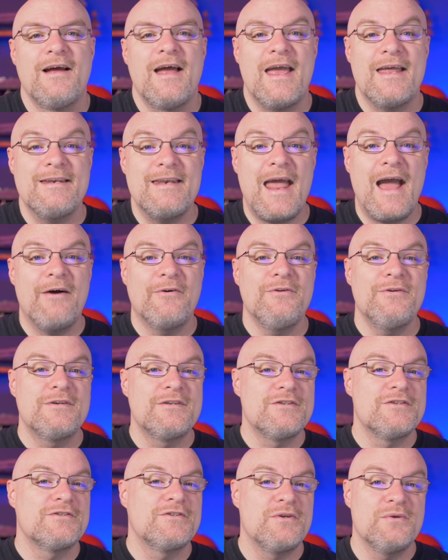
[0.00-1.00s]
And now you
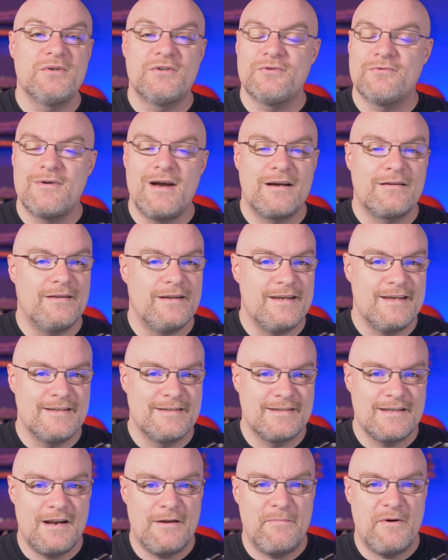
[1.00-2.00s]
can just do it directly
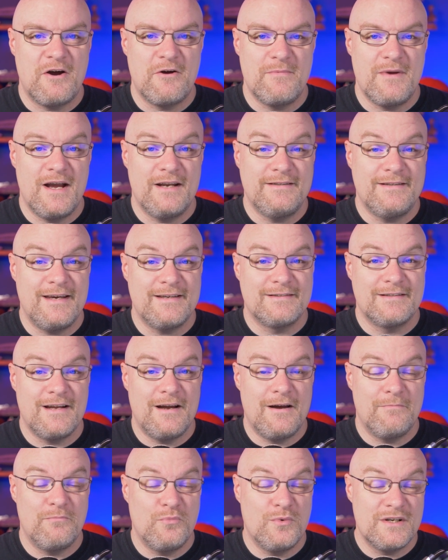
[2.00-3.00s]
inside of Power B I
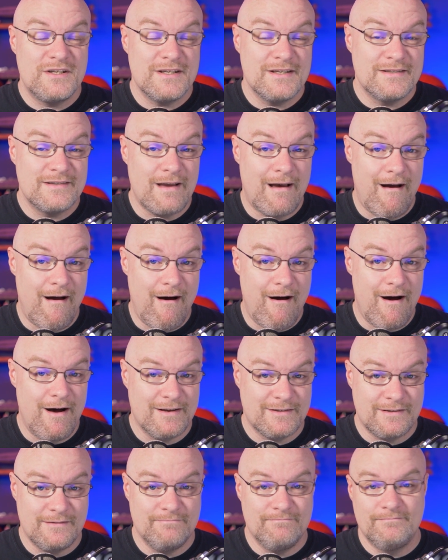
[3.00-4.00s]
Desktop, which is awesome.